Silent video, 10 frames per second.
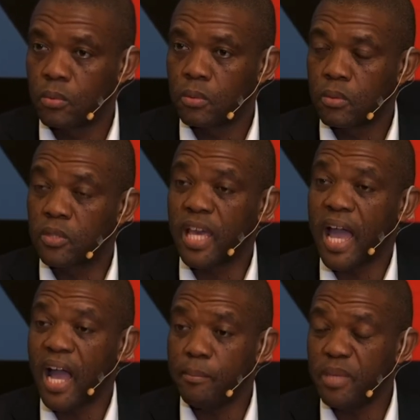The
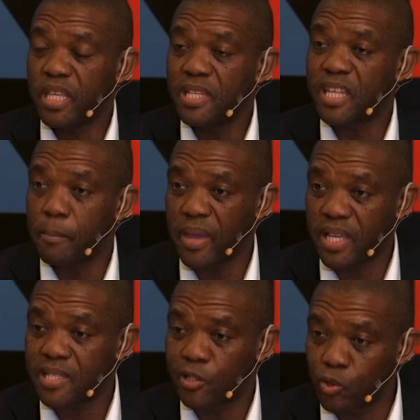army is a
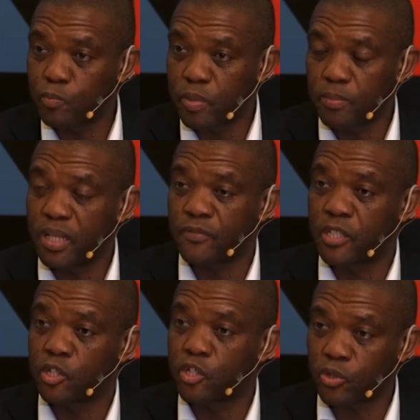mess and those people have
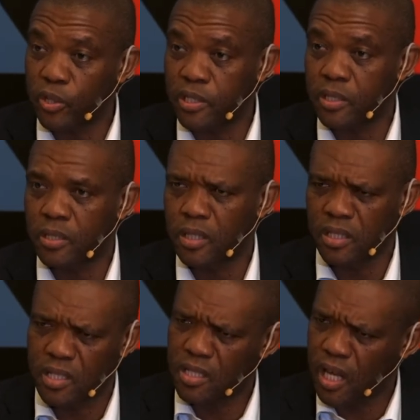destroyed it. And
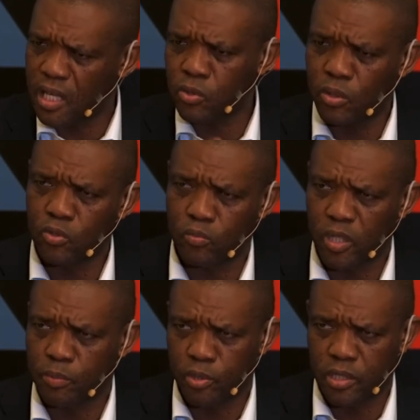this guy is going to make
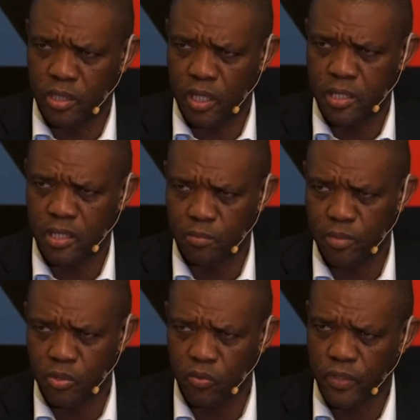political
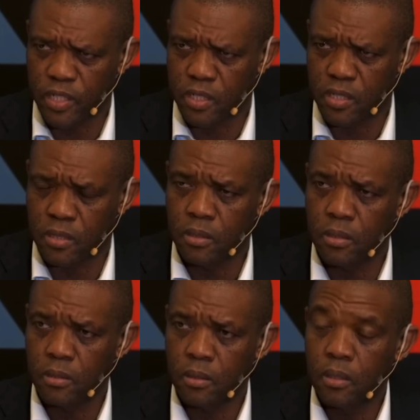statements overseas.
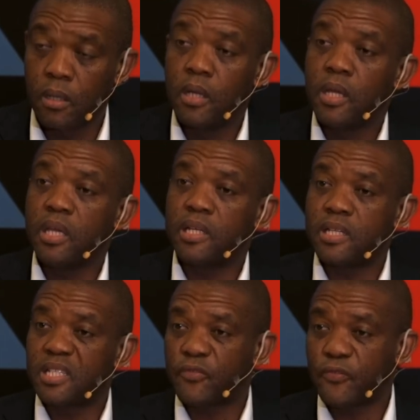It
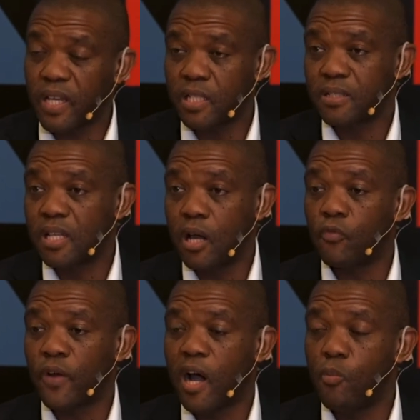is a factor of
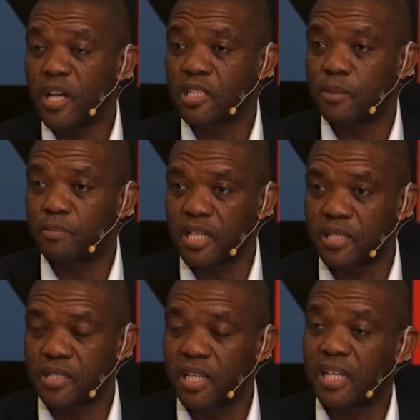how much the
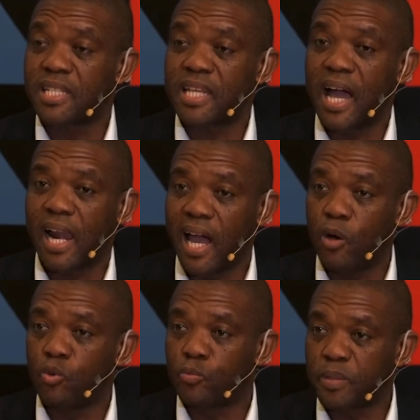president has
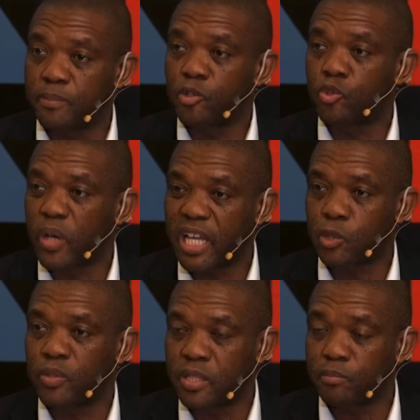allowed people to act
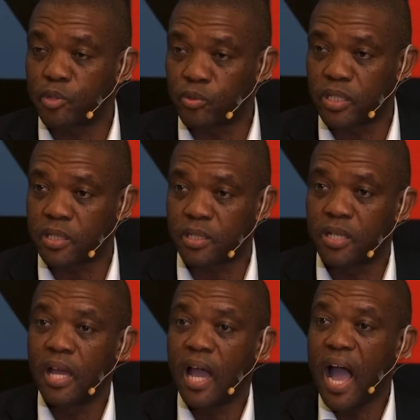with impunity
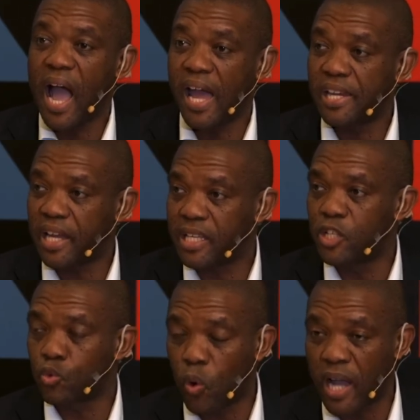under
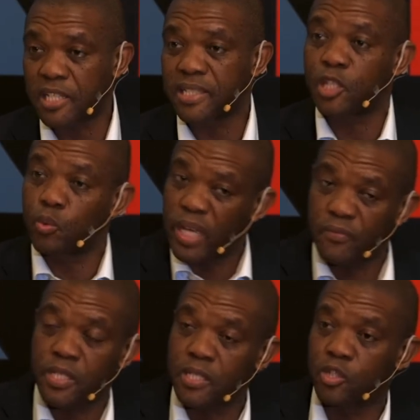his watch that we have
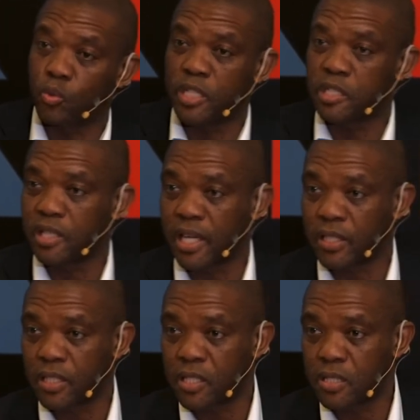a situation like
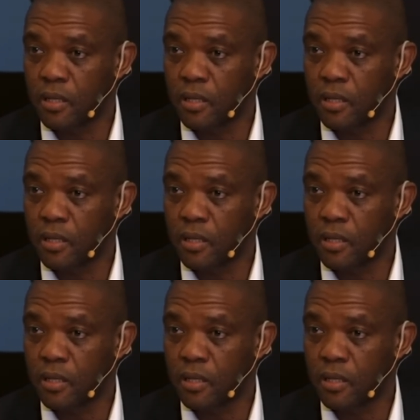this.